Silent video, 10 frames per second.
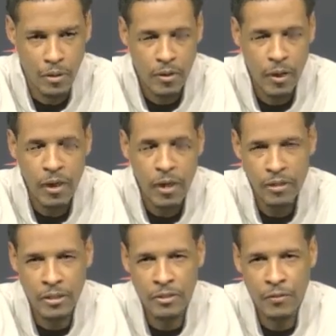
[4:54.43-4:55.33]
Yeah,
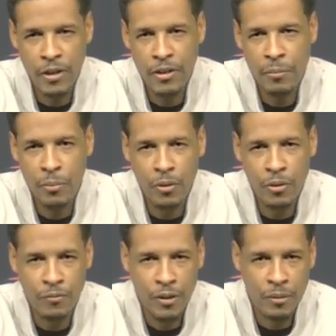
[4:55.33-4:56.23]
it's very
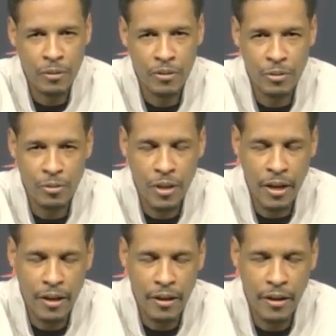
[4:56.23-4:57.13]
important for him to do
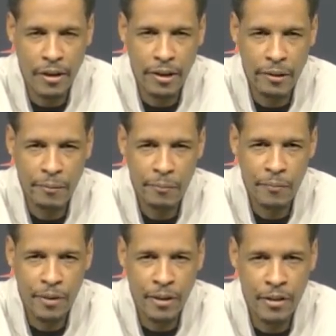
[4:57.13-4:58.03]
that.
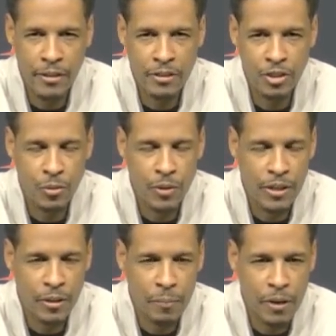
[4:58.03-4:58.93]
And he's
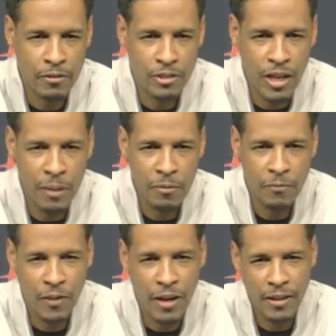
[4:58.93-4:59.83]
doing a better job
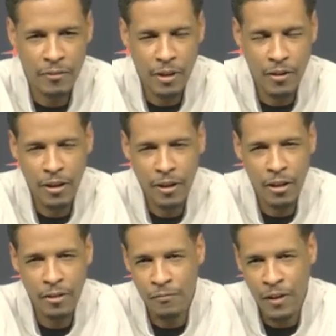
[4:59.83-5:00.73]
of finding, I
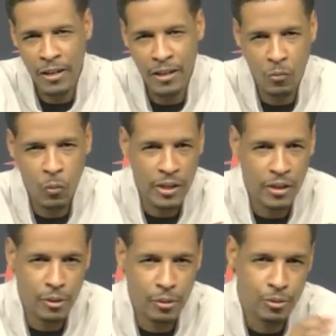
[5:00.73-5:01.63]
call it finding
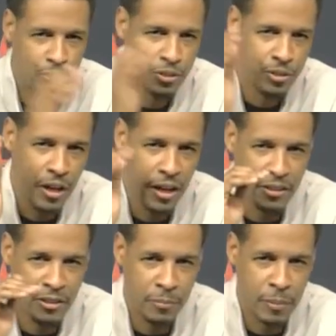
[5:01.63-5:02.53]
windows
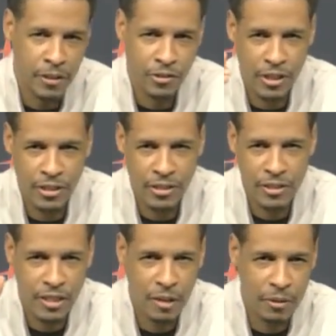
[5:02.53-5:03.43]
as the penetration
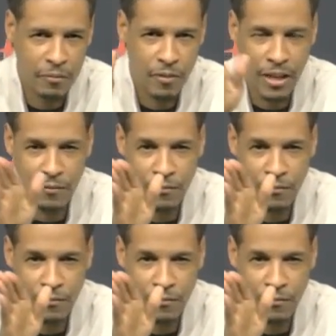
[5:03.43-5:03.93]
is coming, like